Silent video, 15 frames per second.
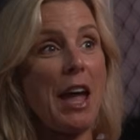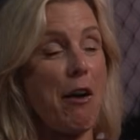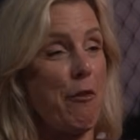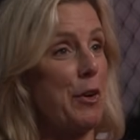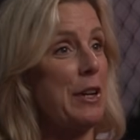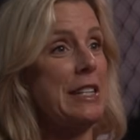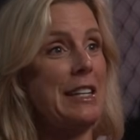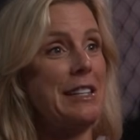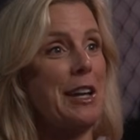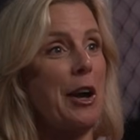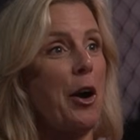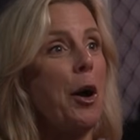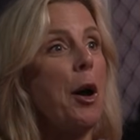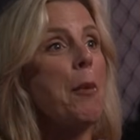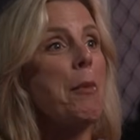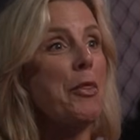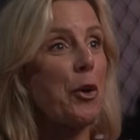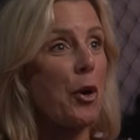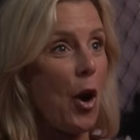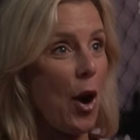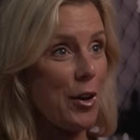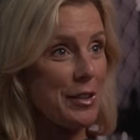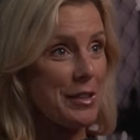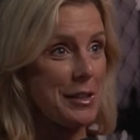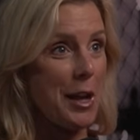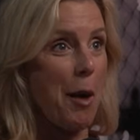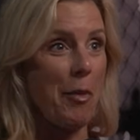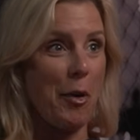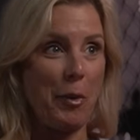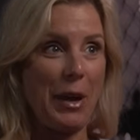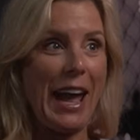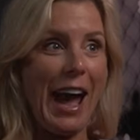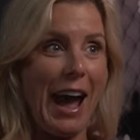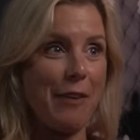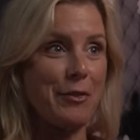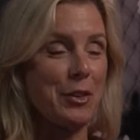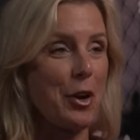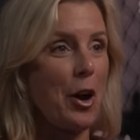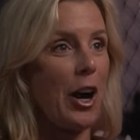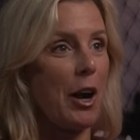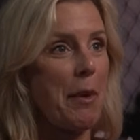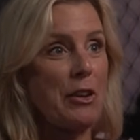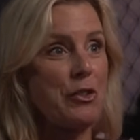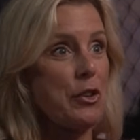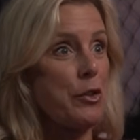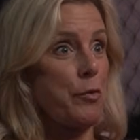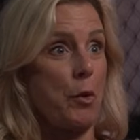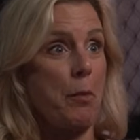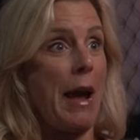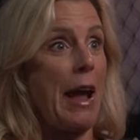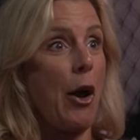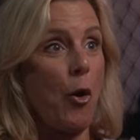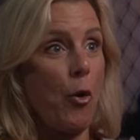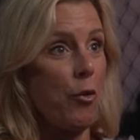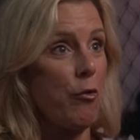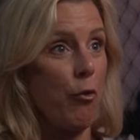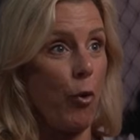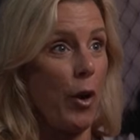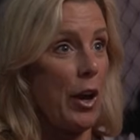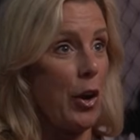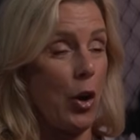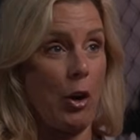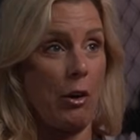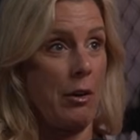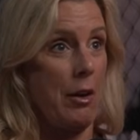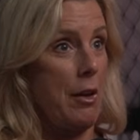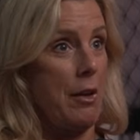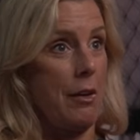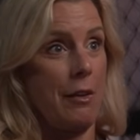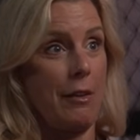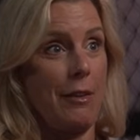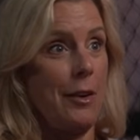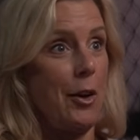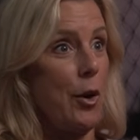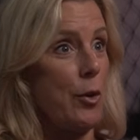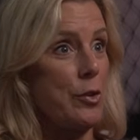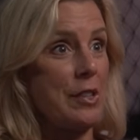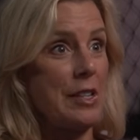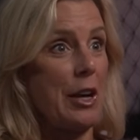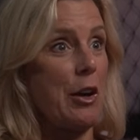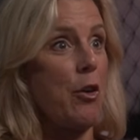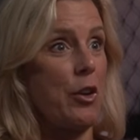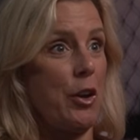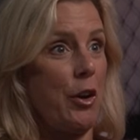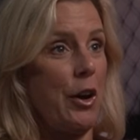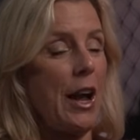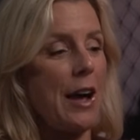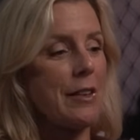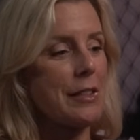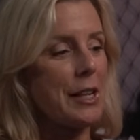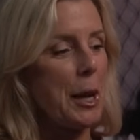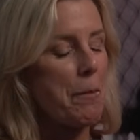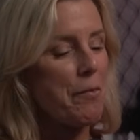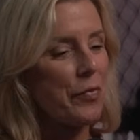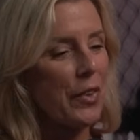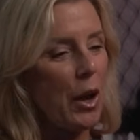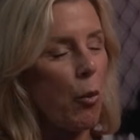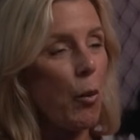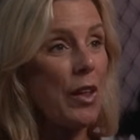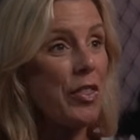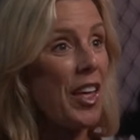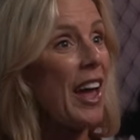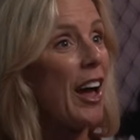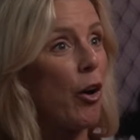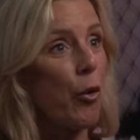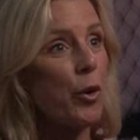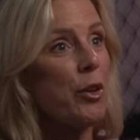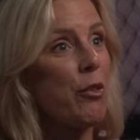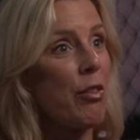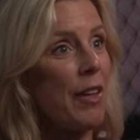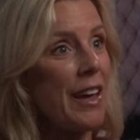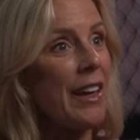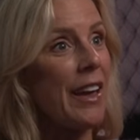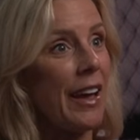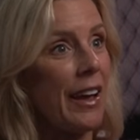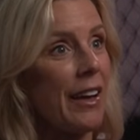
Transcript: every detail, but there are some that we have to talk about just for my own voyeur, you know, right. sicko curiosity. What the hell were you thinking?